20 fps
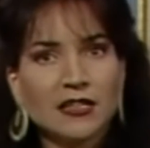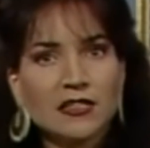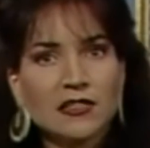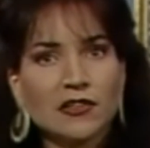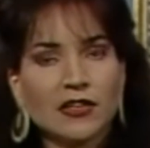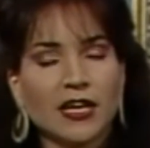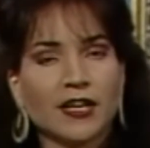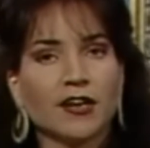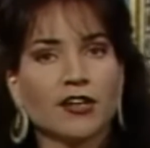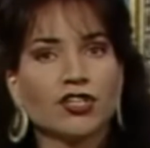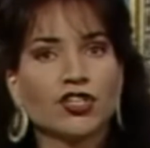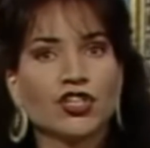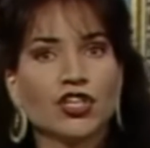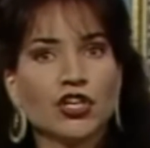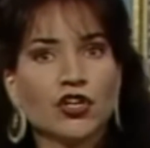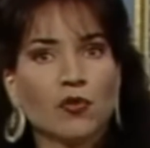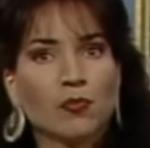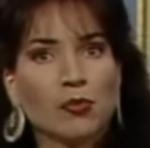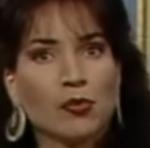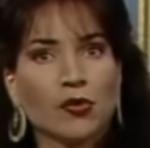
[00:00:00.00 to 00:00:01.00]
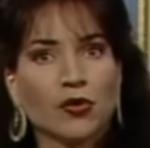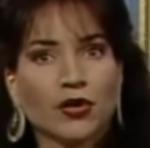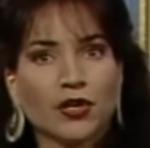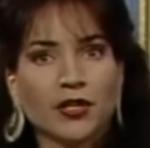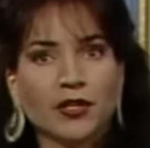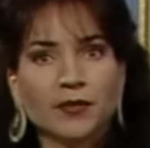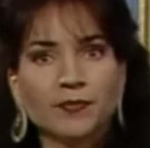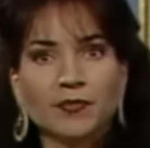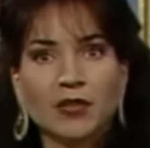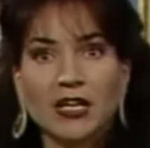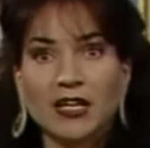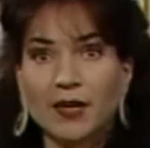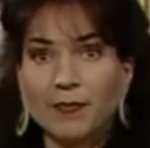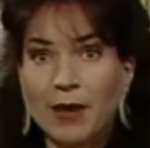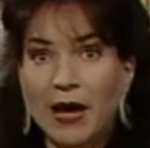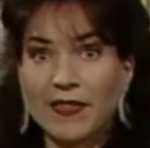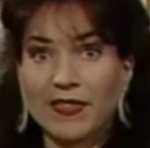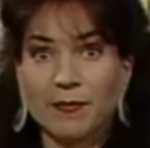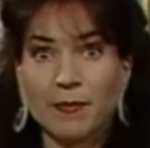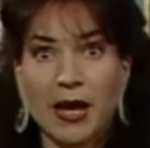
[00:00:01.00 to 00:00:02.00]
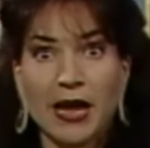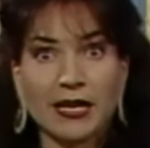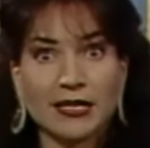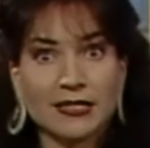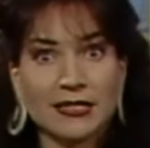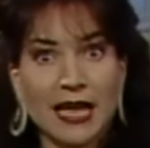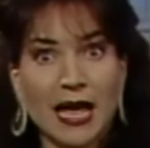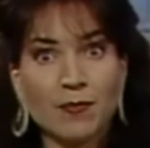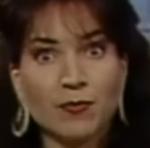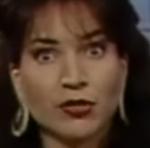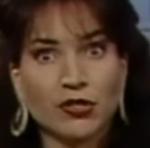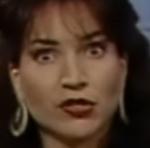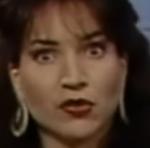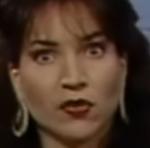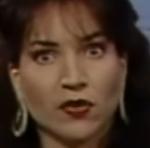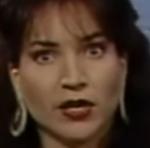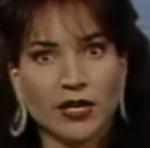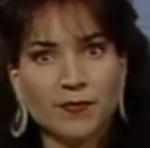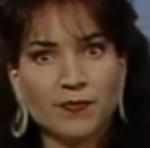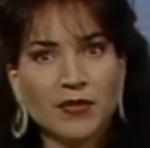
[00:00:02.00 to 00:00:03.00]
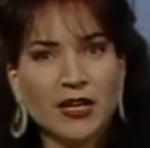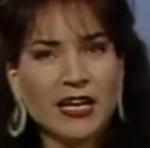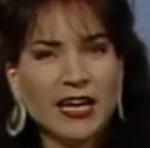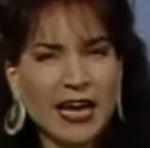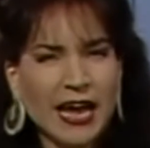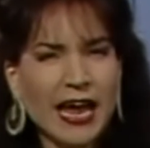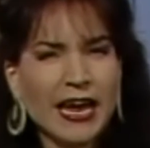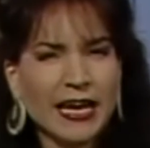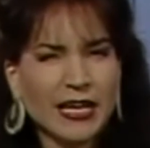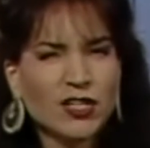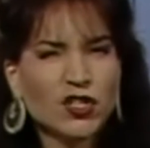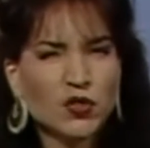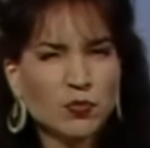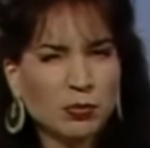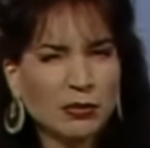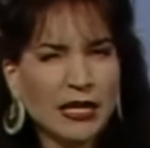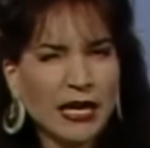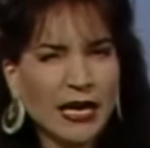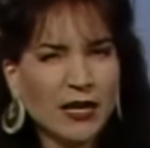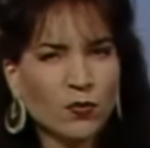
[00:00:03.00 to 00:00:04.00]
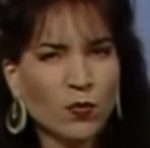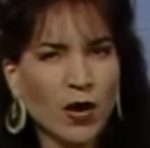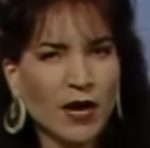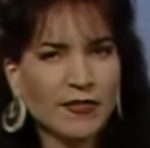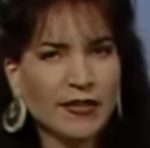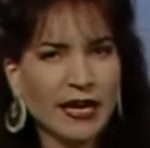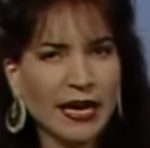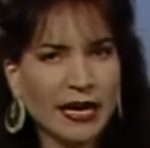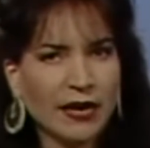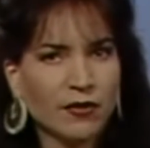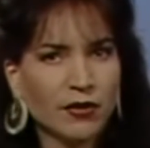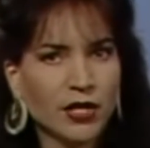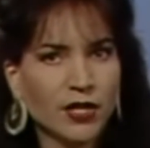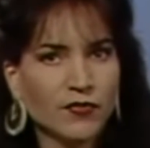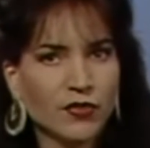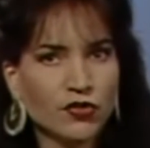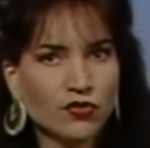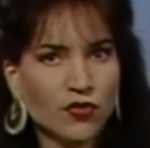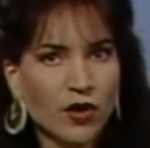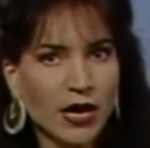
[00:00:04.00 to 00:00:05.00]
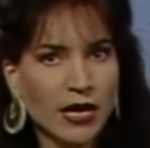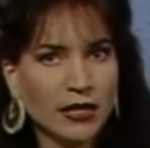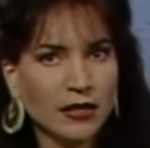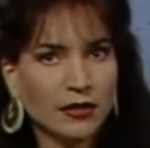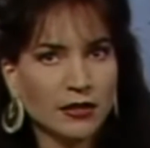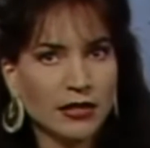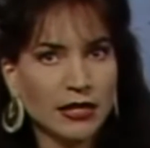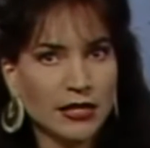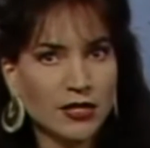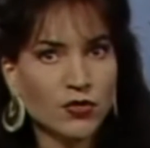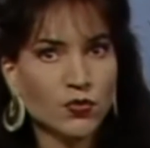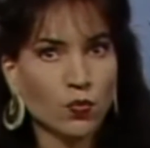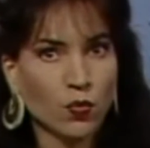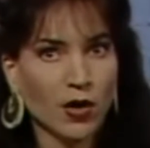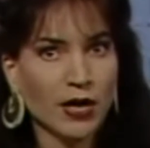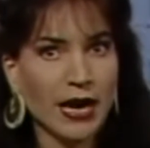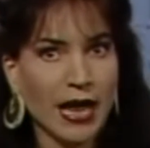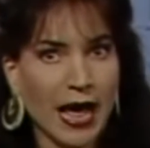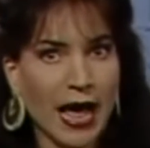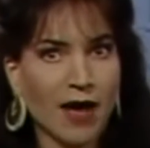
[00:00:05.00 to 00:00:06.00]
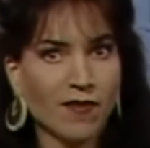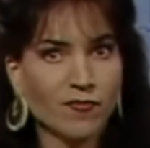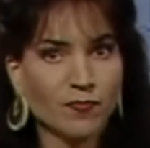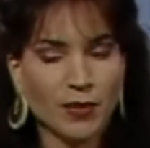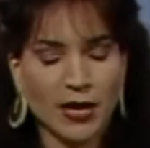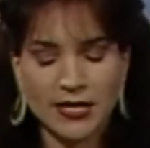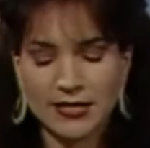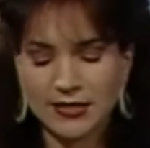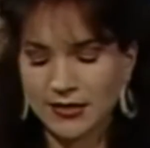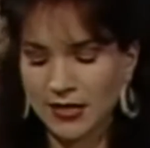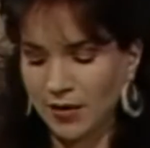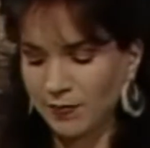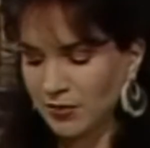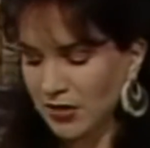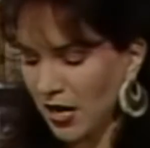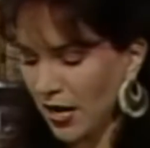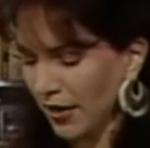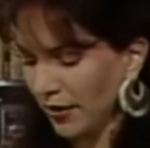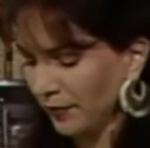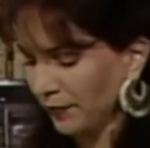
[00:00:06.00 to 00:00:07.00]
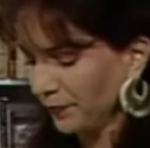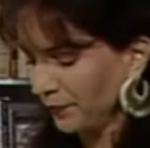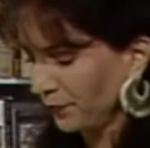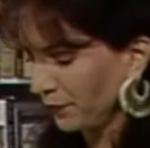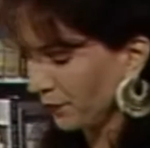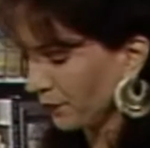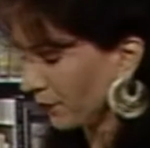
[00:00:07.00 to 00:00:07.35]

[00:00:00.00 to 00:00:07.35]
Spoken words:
Let's look at our geoboard in our mathematics laboratory and explain why the area of a triangle is 1/2 base times height.